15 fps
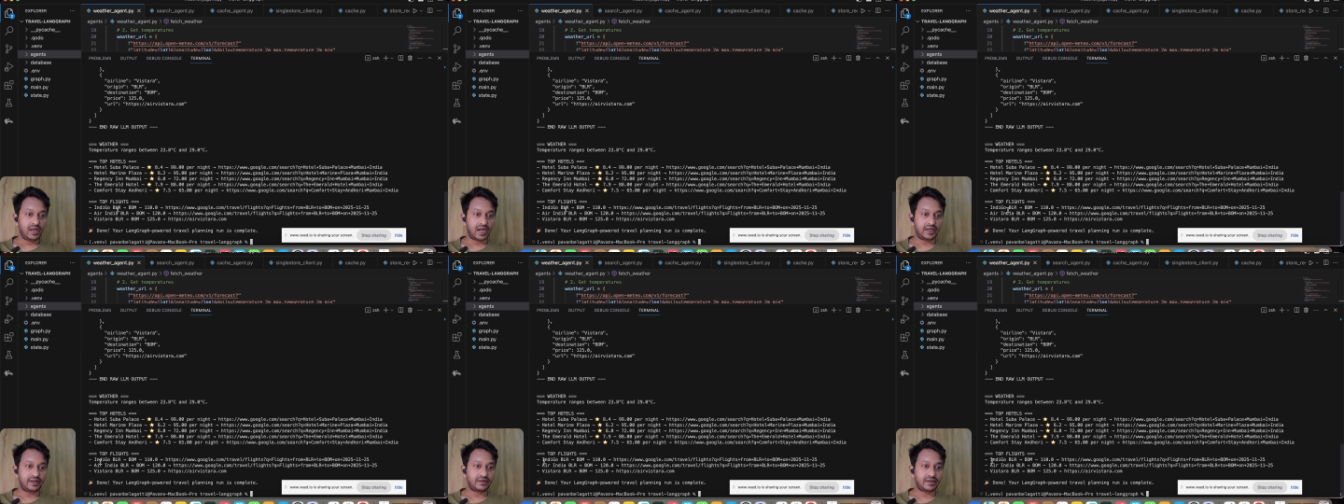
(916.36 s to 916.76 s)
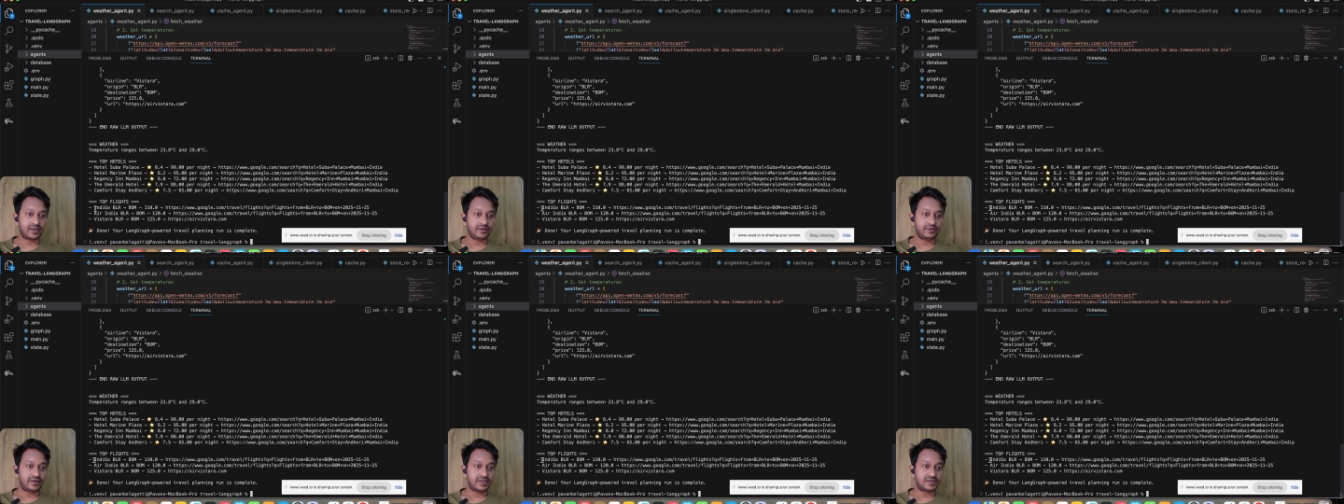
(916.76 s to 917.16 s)
and
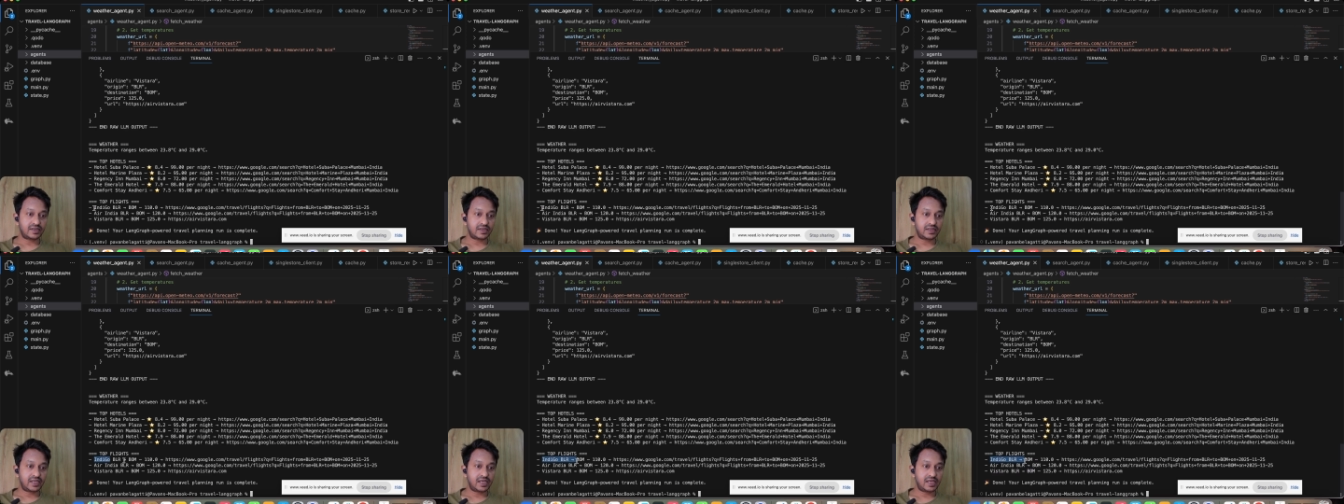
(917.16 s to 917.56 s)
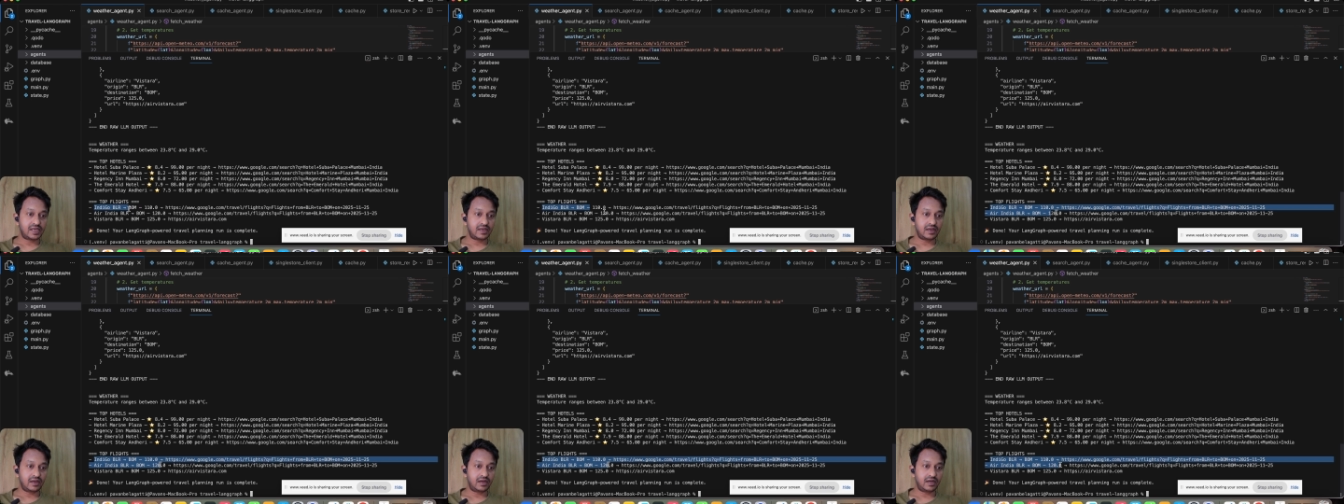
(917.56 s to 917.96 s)
then these are
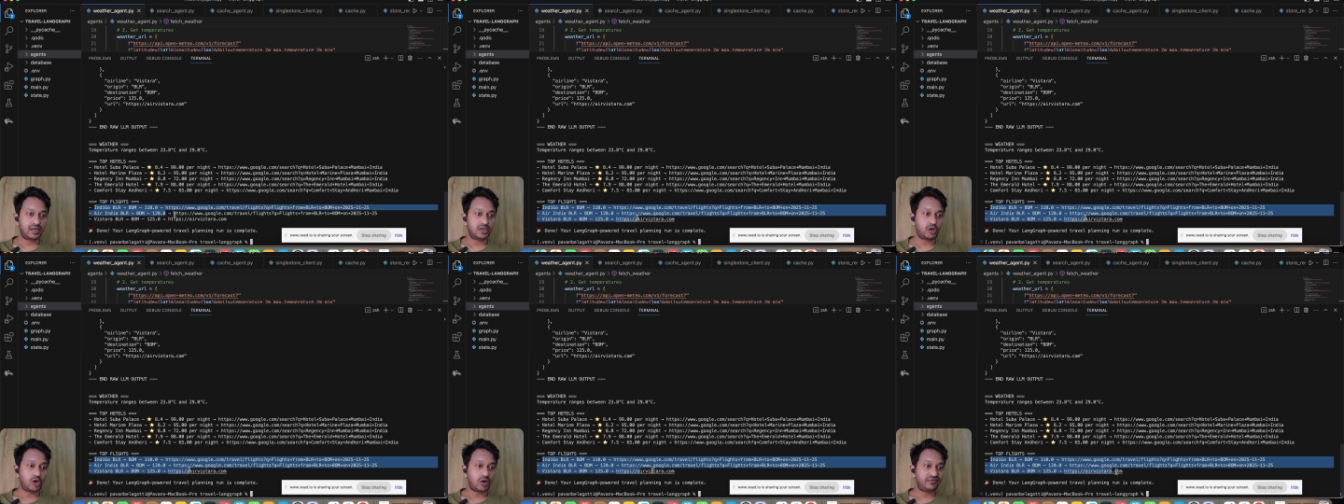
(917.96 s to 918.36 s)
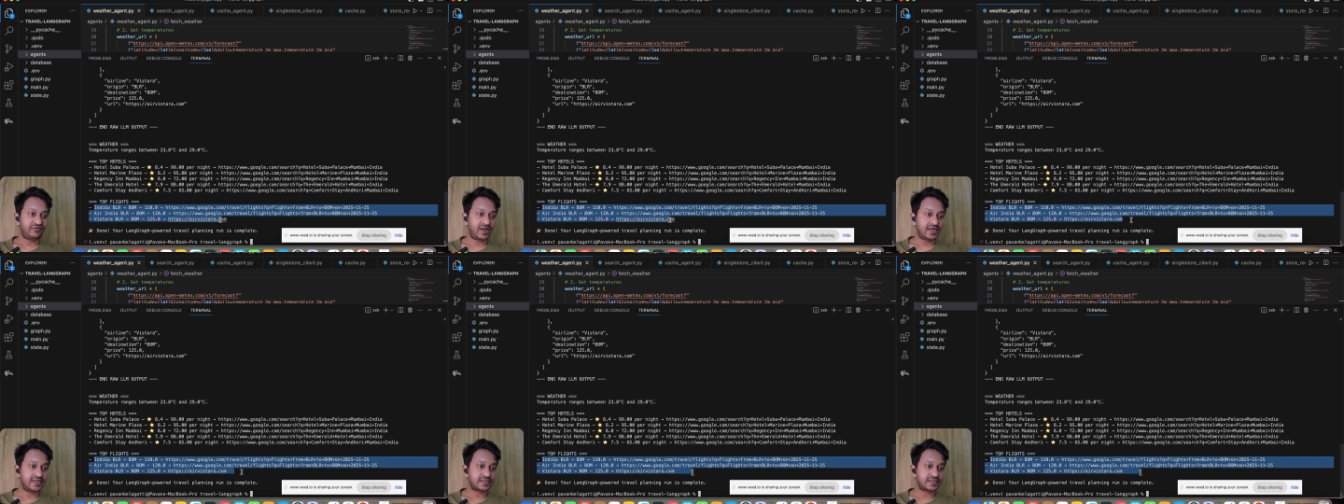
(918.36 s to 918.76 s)
the uh, top
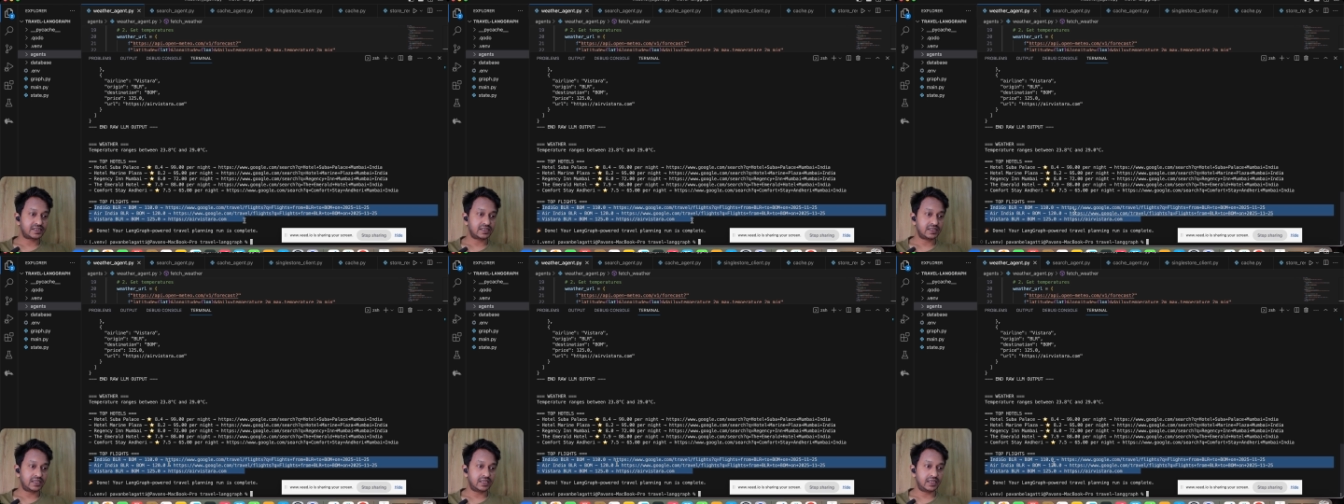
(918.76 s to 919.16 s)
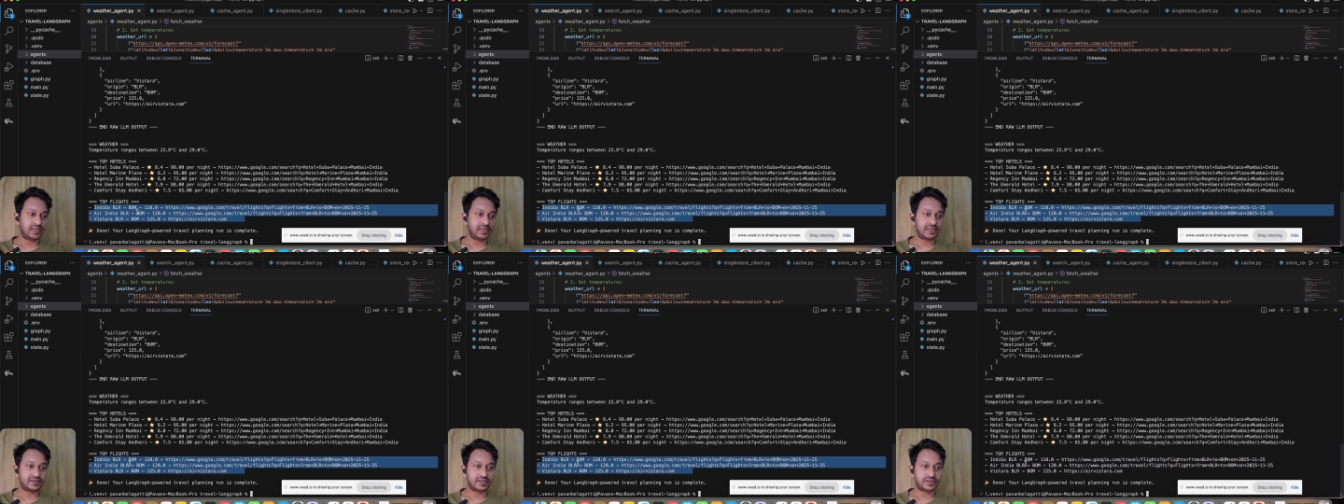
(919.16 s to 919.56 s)
flights uh,
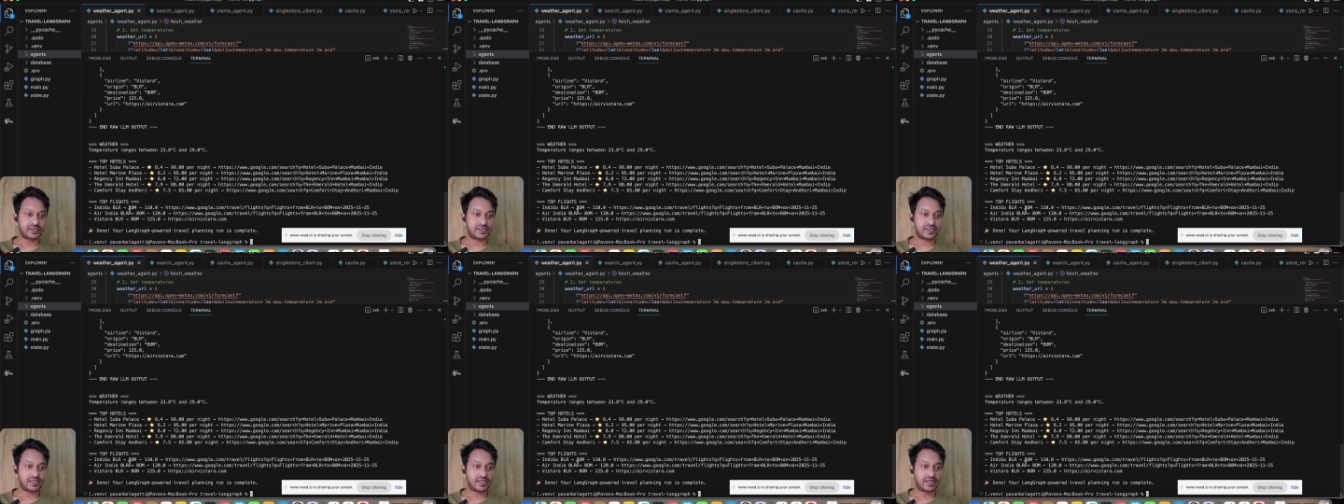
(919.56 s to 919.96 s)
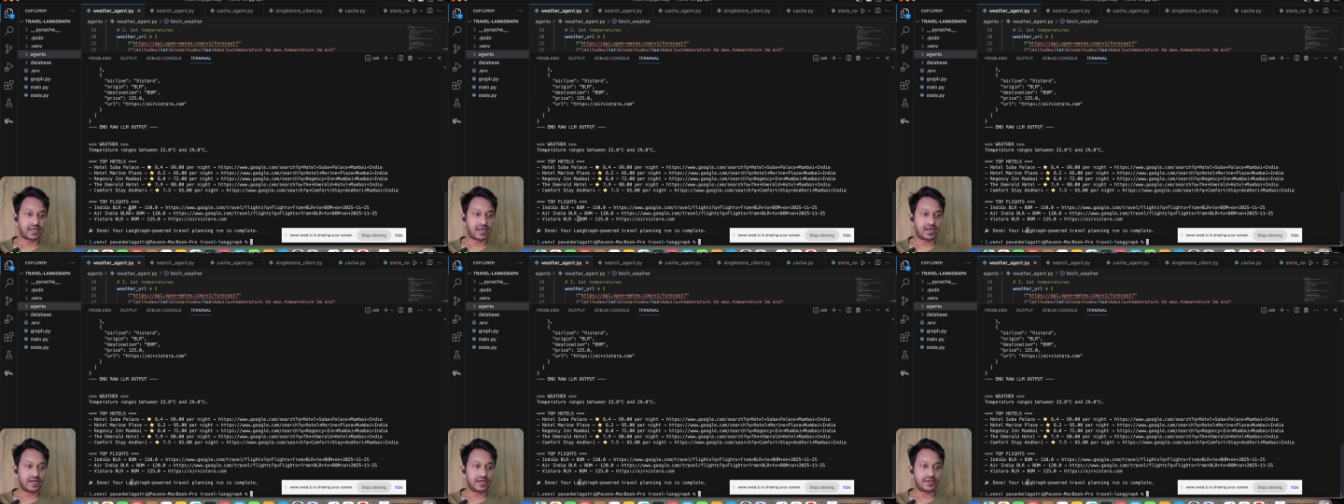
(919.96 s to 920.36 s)
it is suggesting
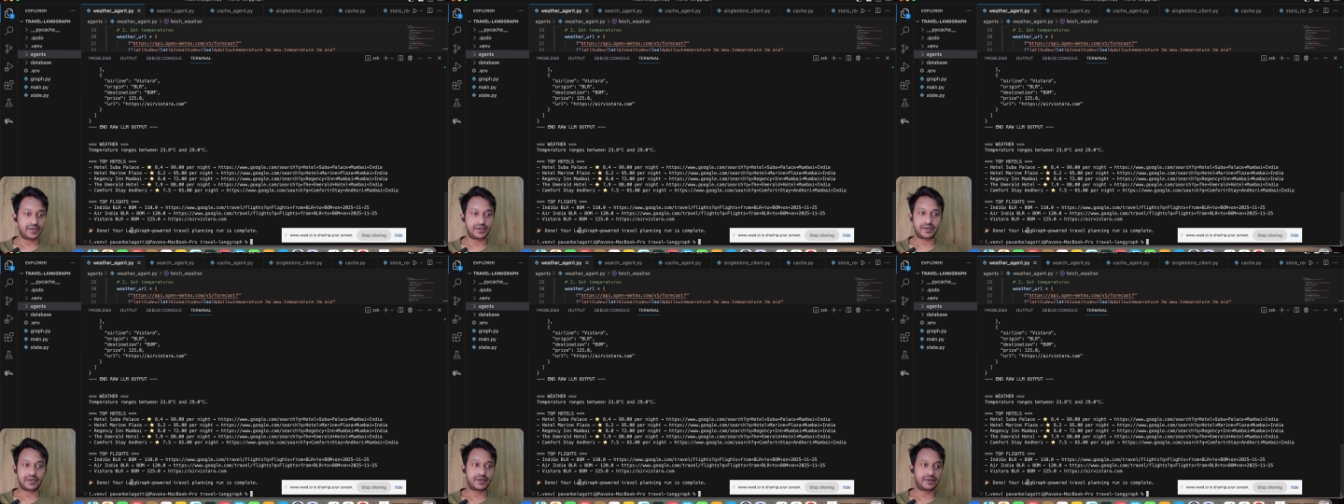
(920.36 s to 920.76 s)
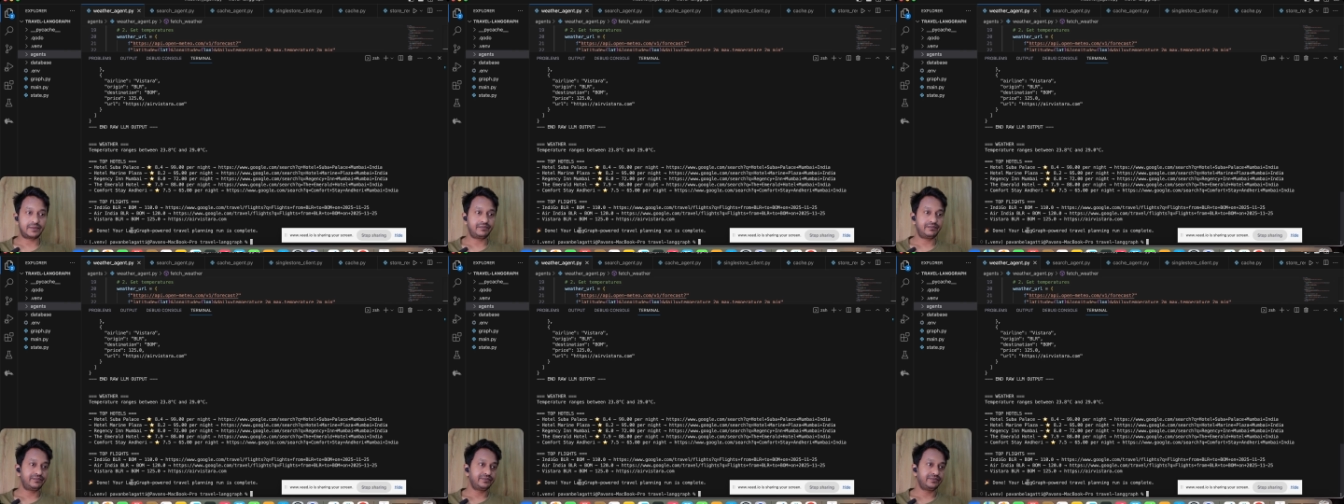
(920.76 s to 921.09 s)
and uh,